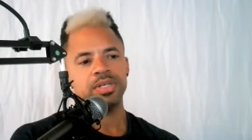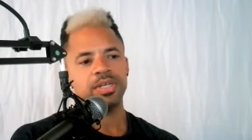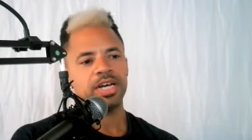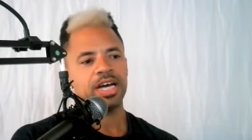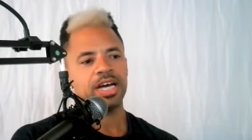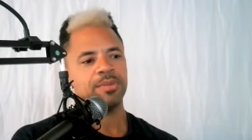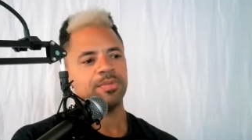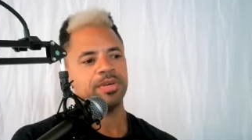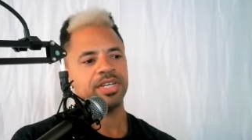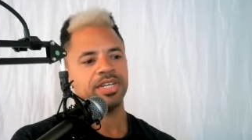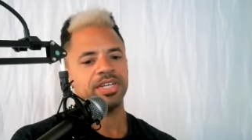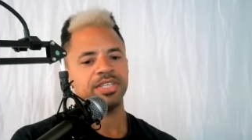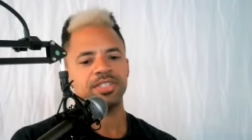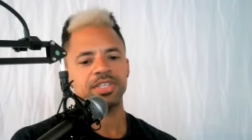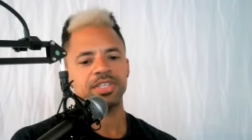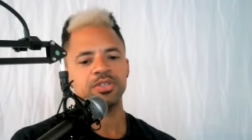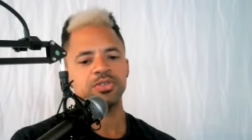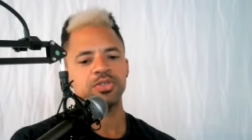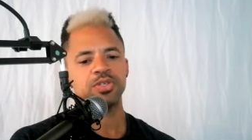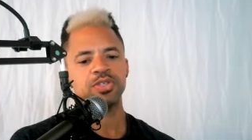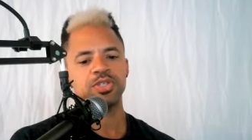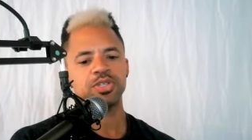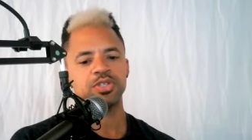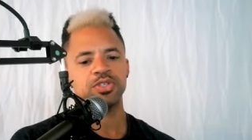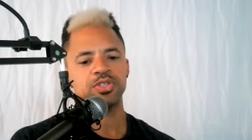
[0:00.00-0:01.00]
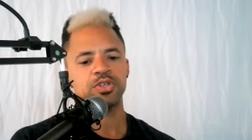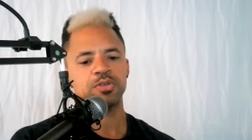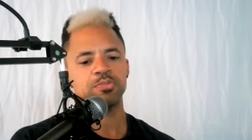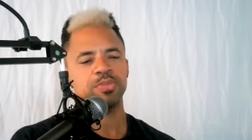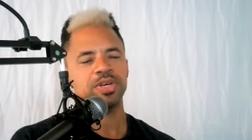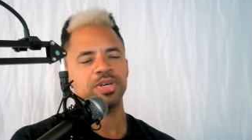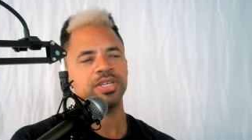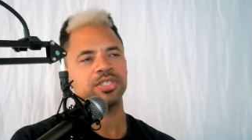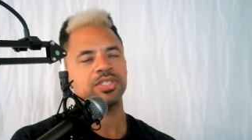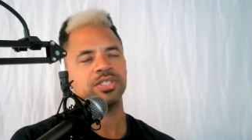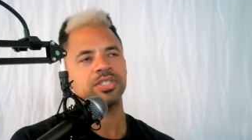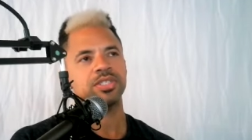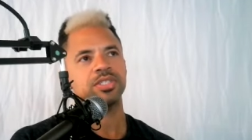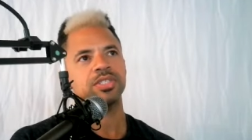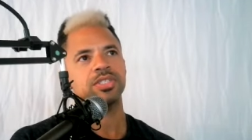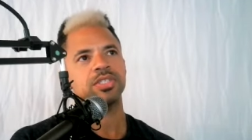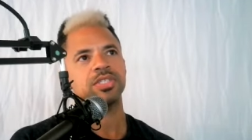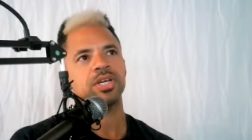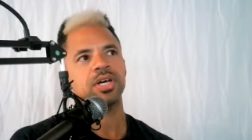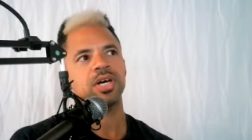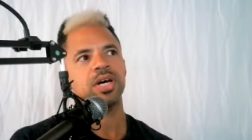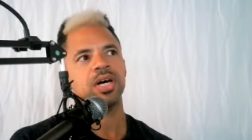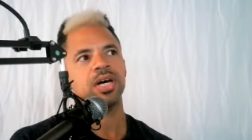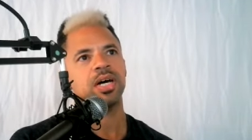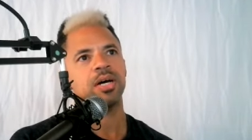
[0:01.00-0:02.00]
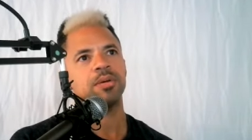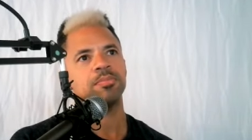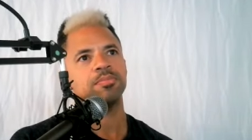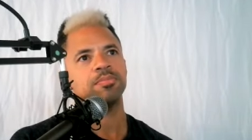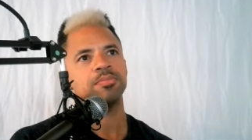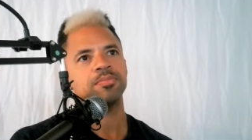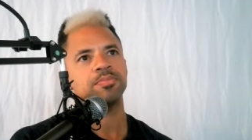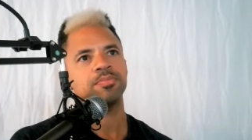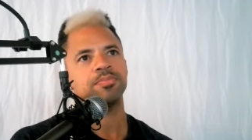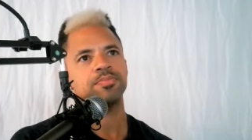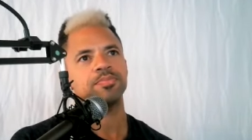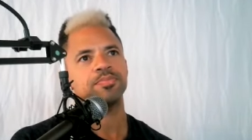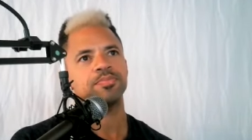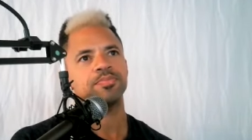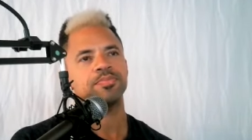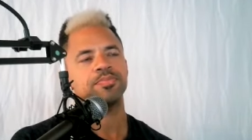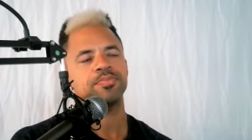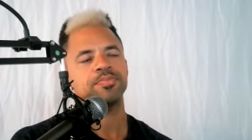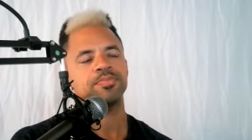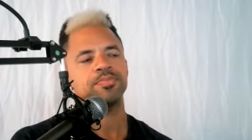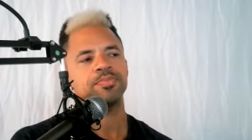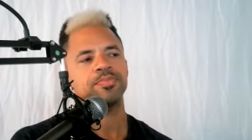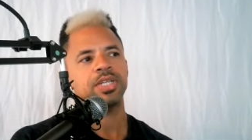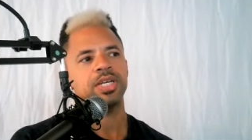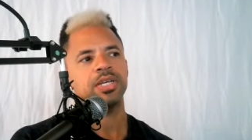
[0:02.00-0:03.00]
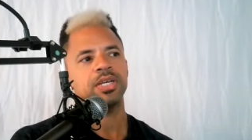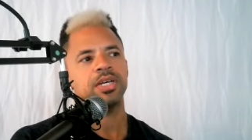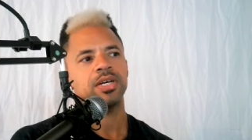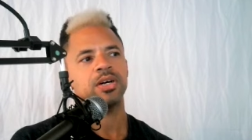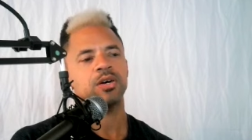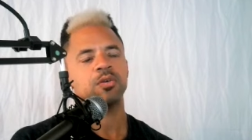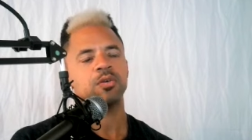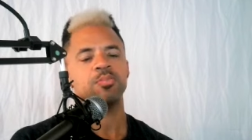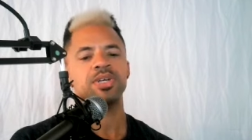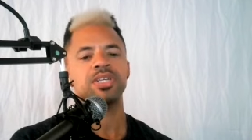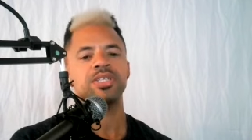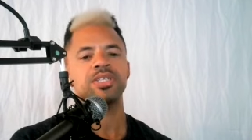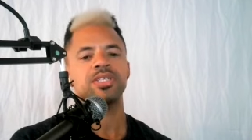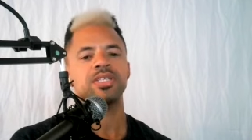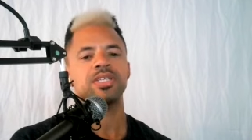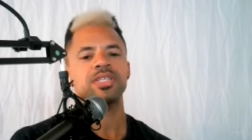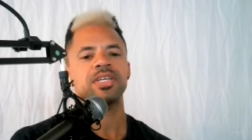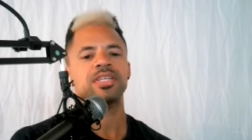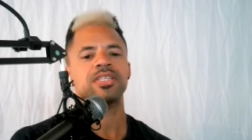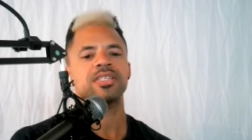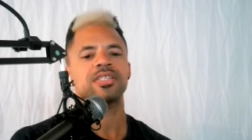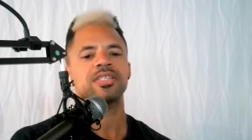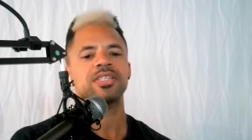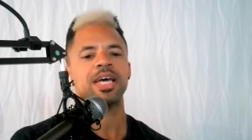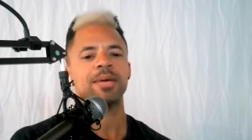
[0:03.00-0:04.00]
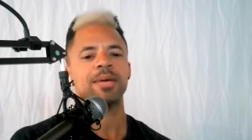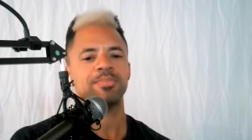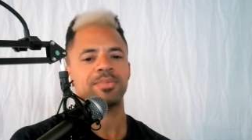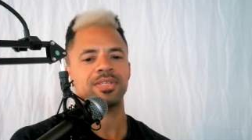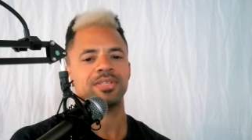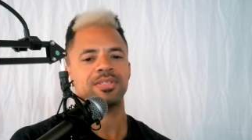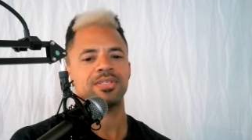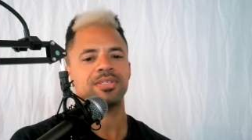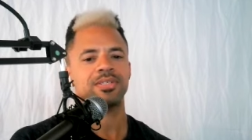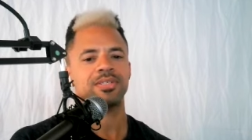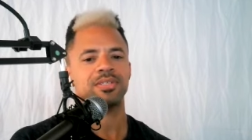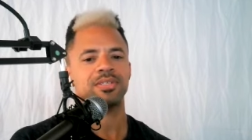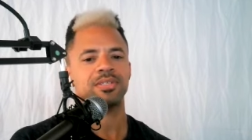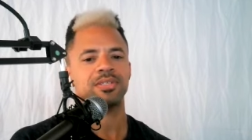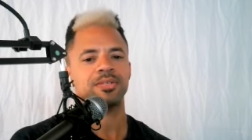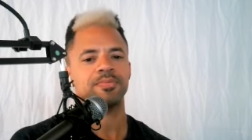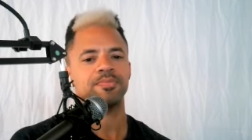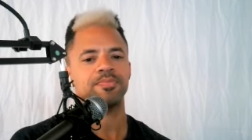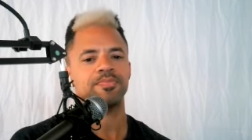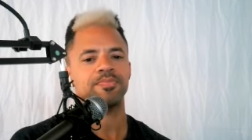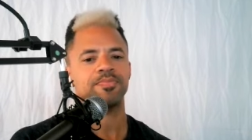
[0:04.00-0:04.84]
I mean, it's interesting you mentioned um obesity acceptance.